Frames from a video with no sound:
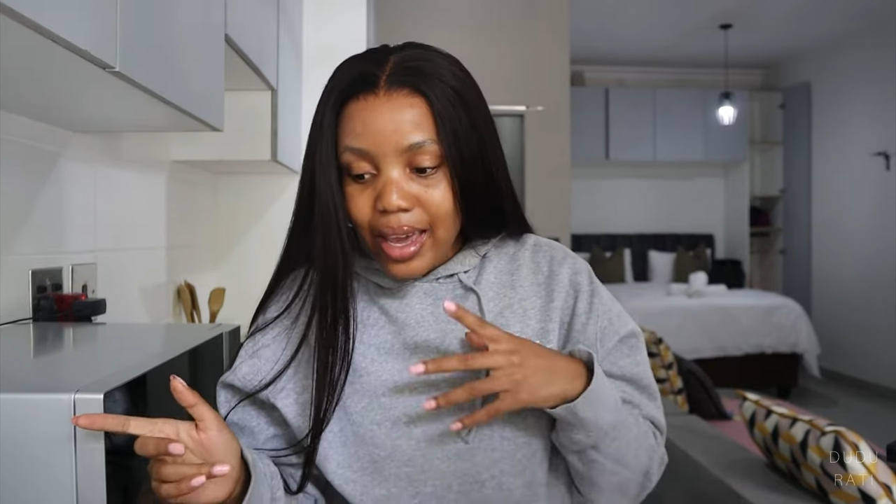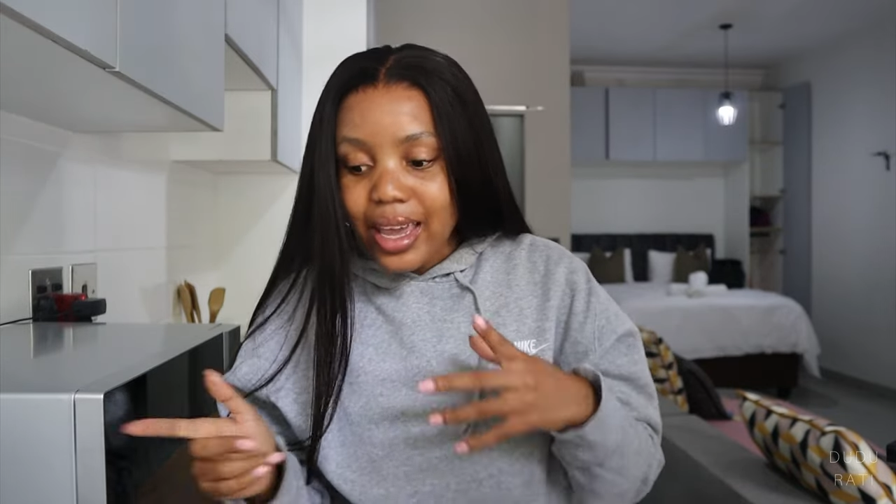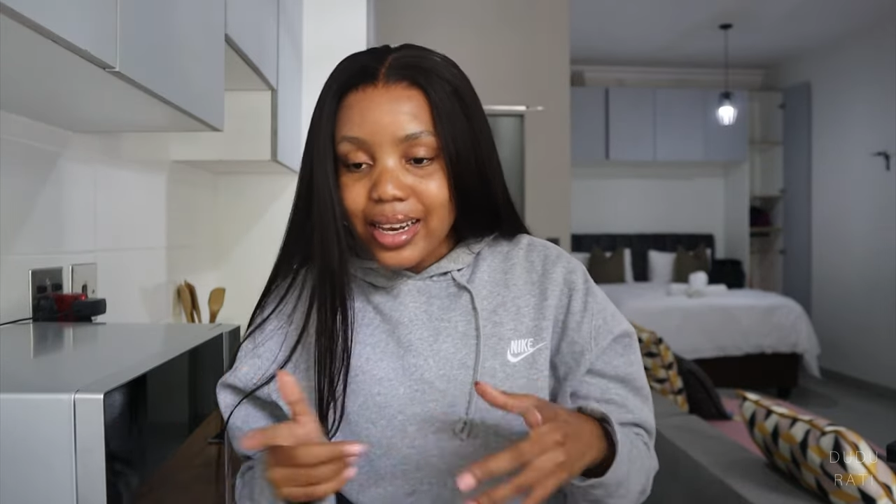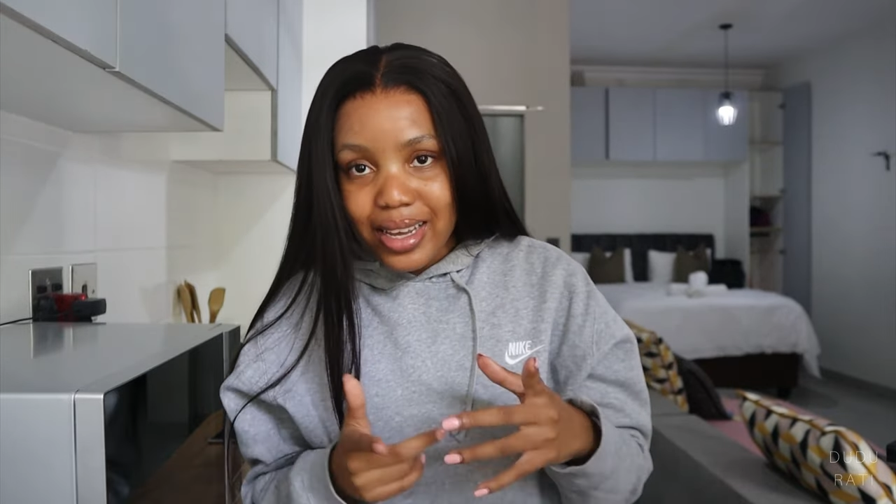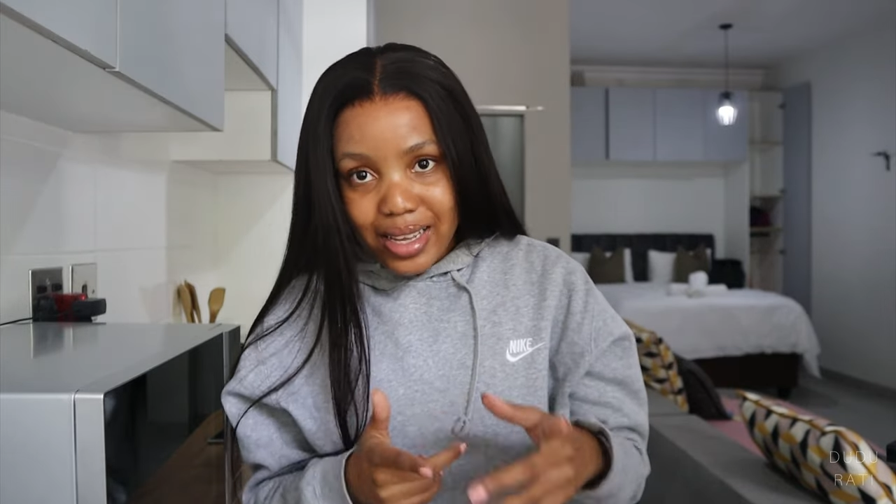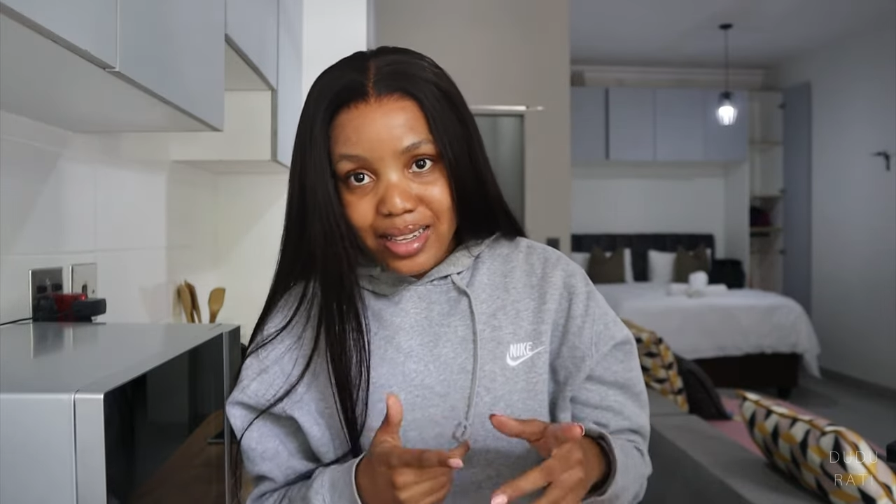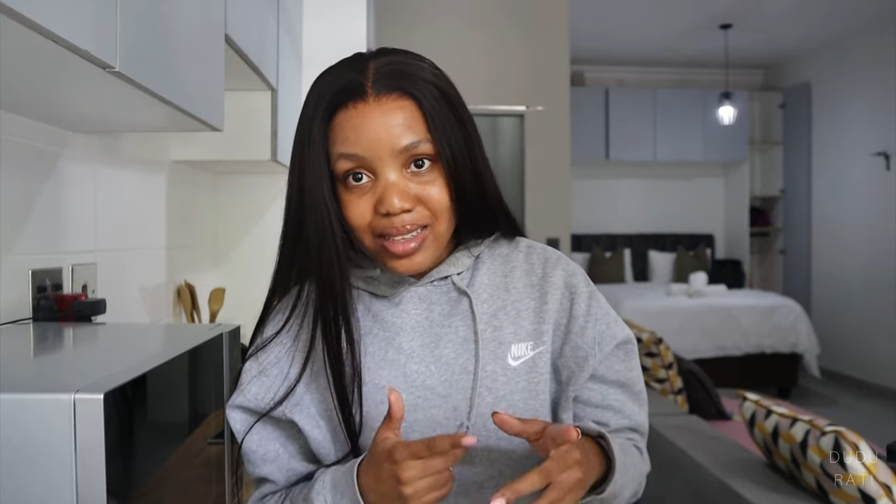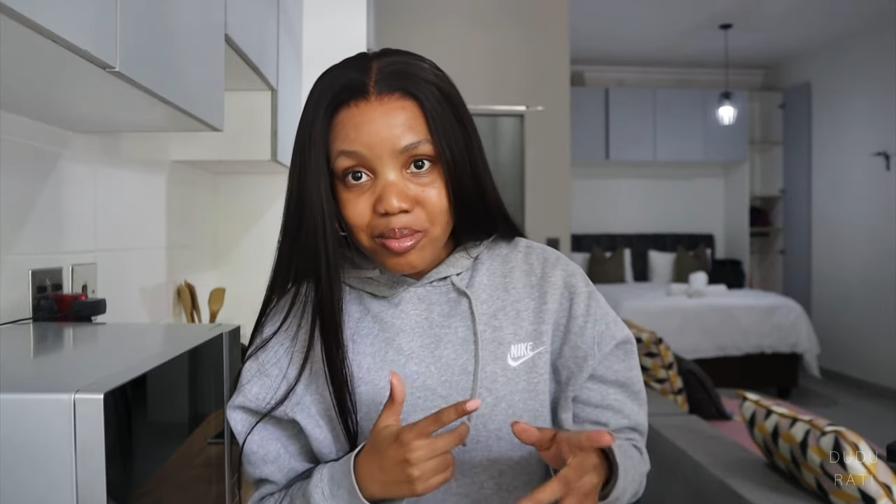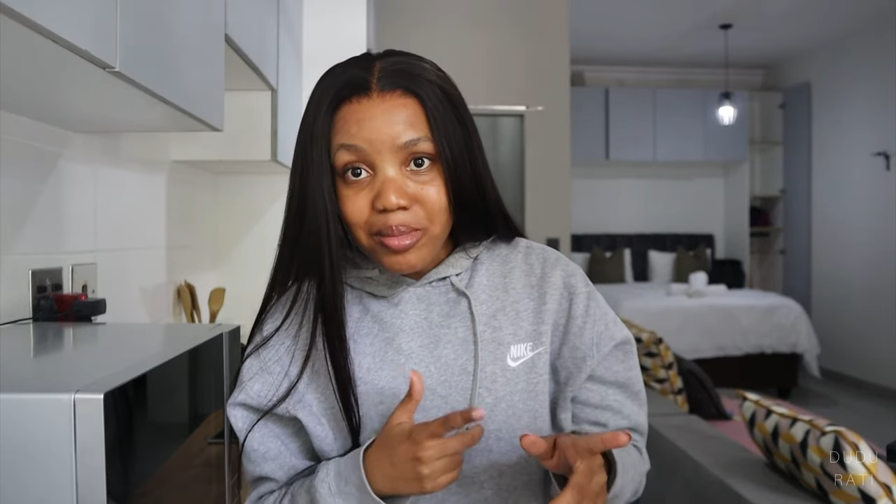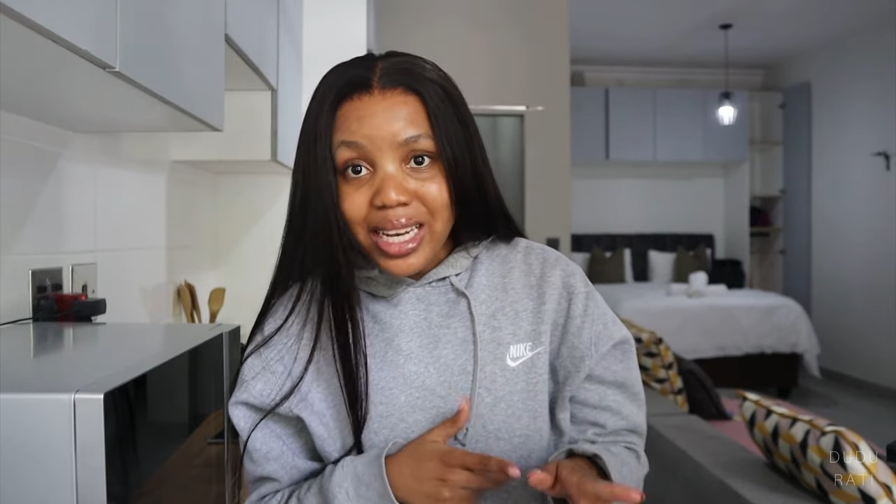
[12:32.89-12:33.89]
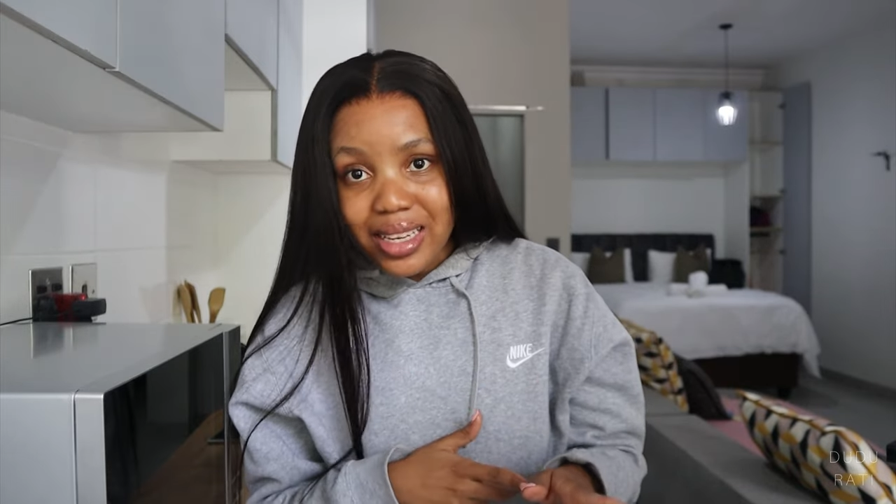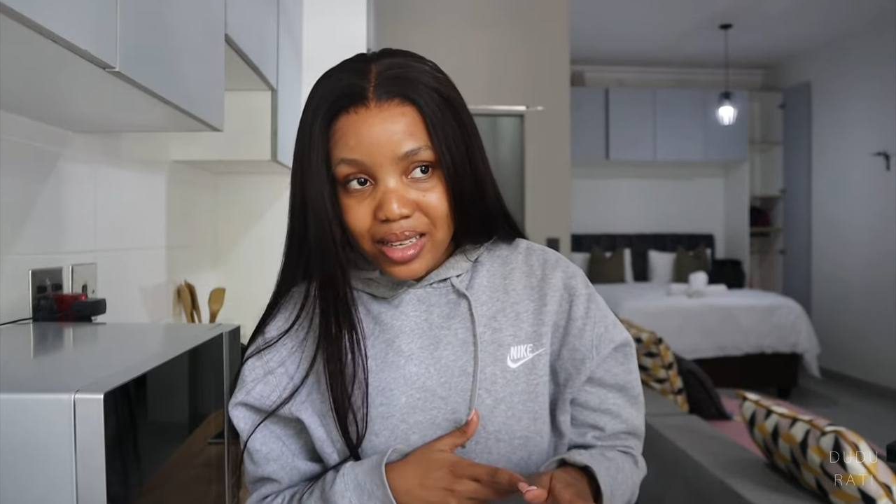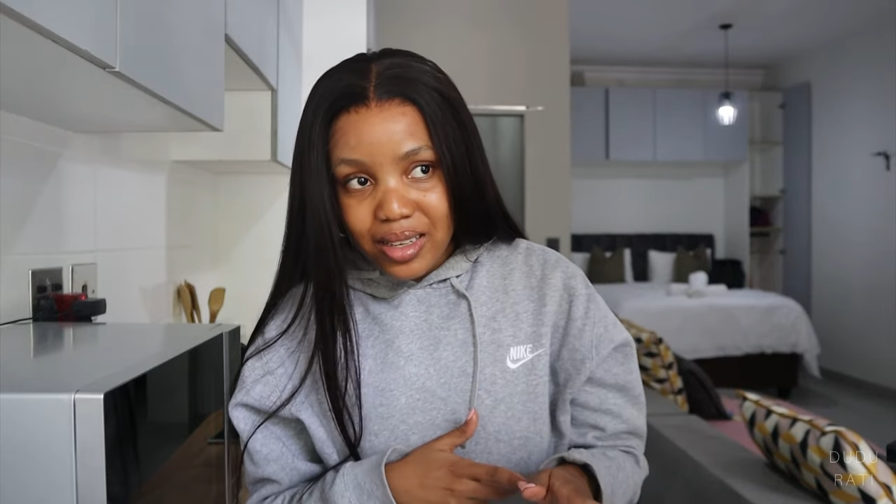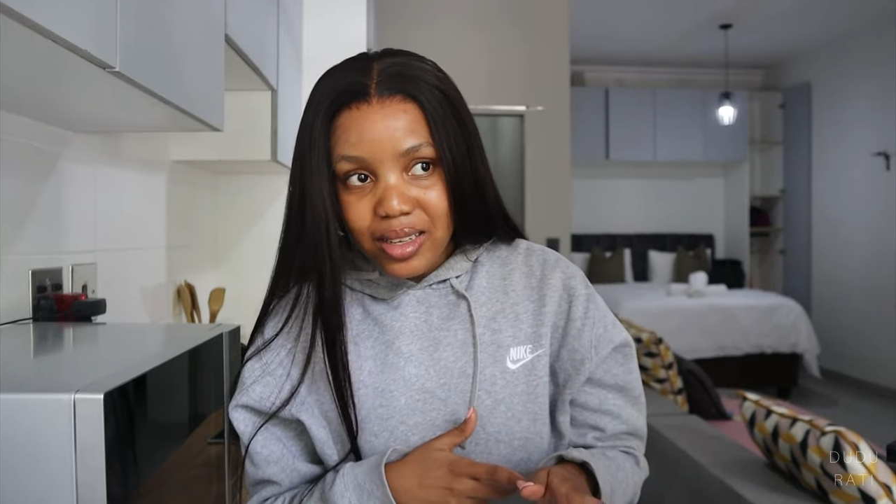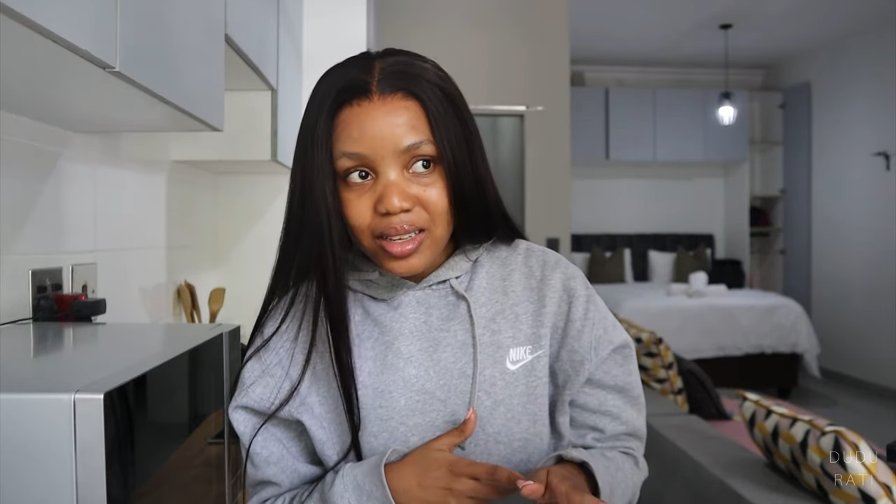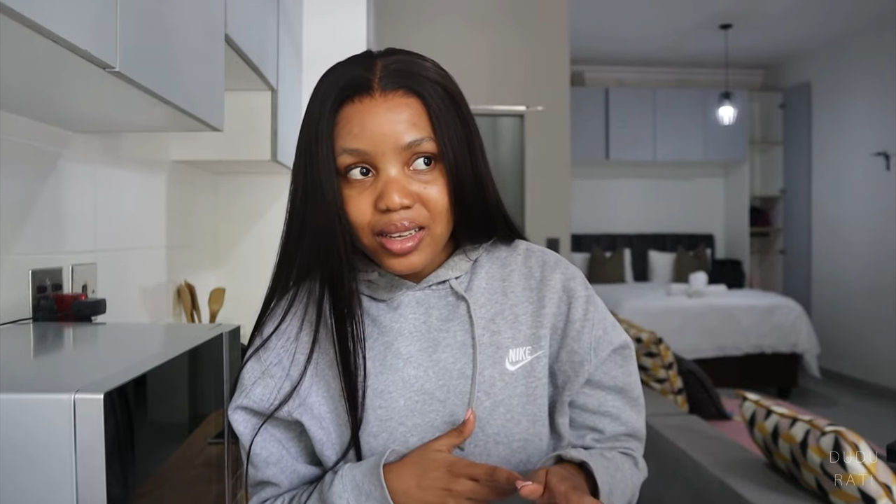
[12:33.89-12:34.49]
it is money,